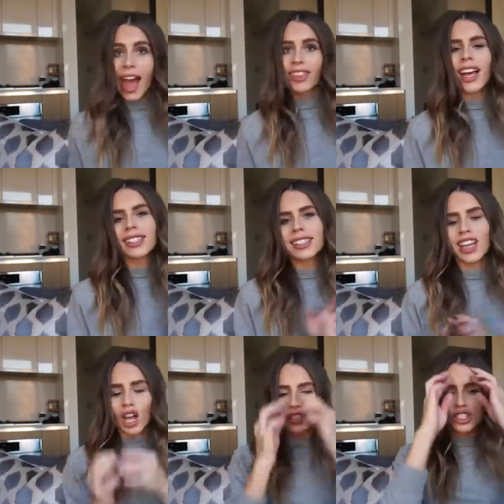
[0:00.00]
And
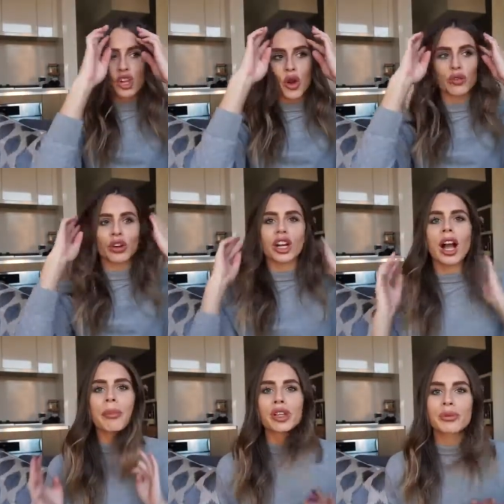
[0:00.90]
lastly, I'll just go over a
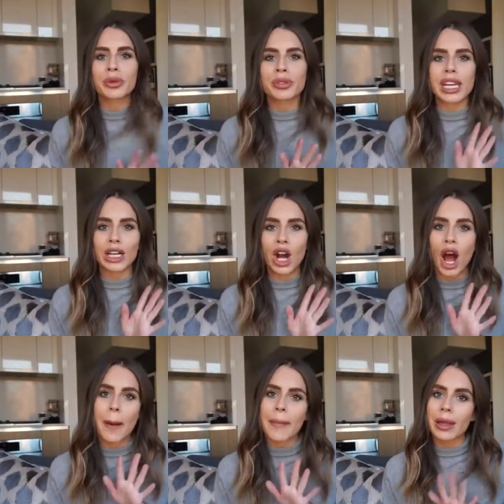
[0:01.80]
couple of boots that are
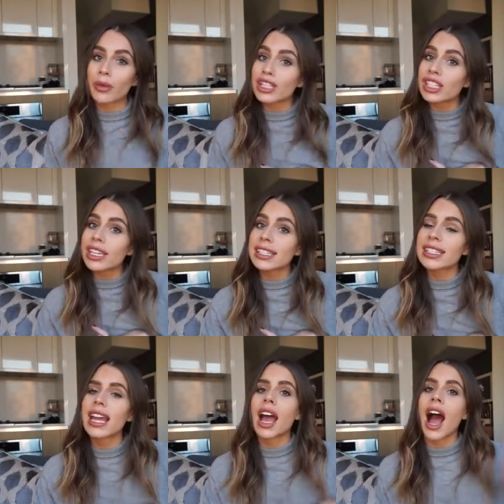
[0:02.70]
on my wish
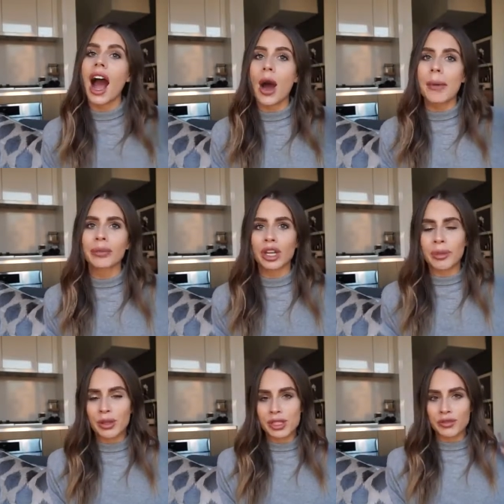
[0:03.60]
list. Um, I'm gonna
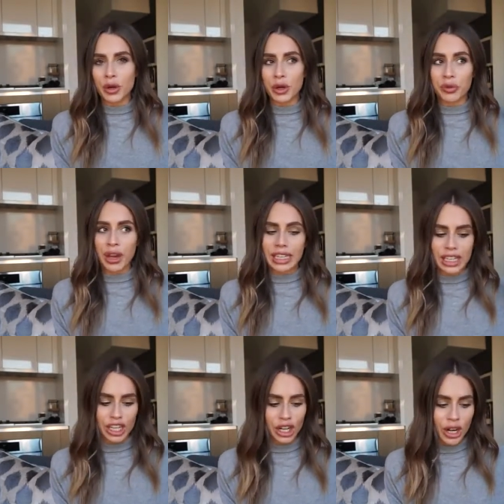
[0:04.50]
post a photo right
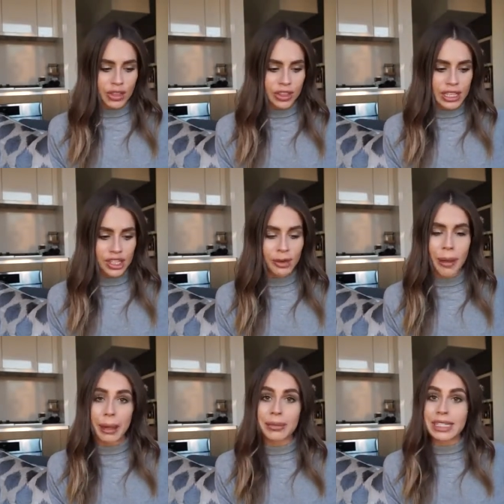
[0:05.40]
here. These are
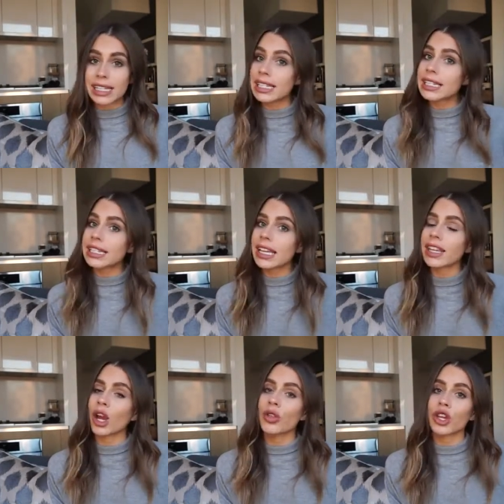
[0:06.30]
by Matisse and
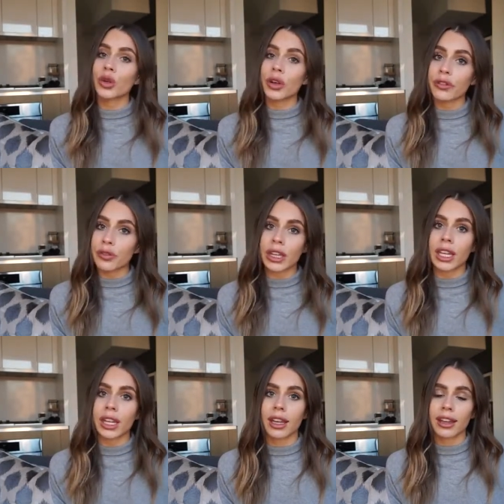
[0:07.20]
they are the
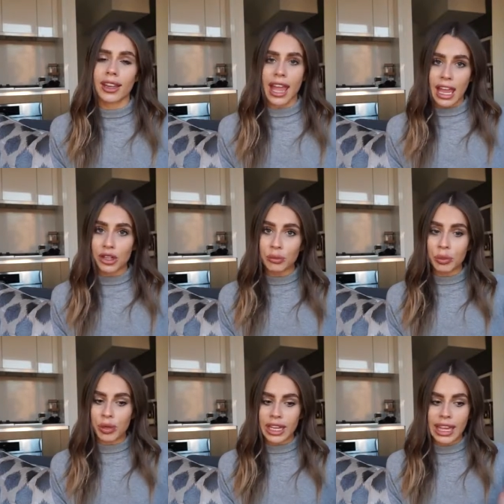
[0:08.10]
graffiti ankle
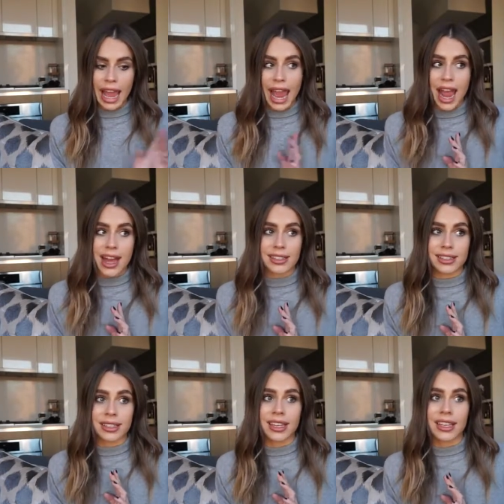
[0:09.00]
booty
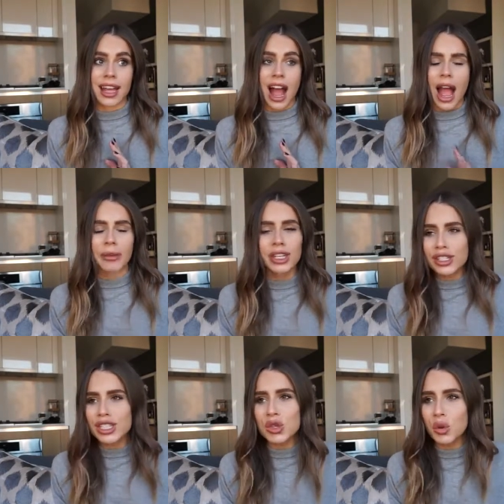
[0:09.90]
and I'm gonna
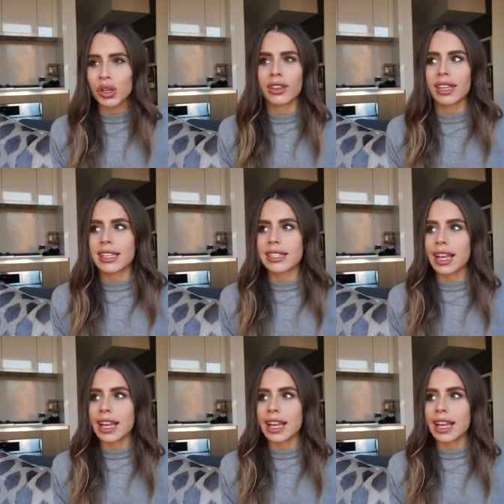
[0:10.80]
just order these.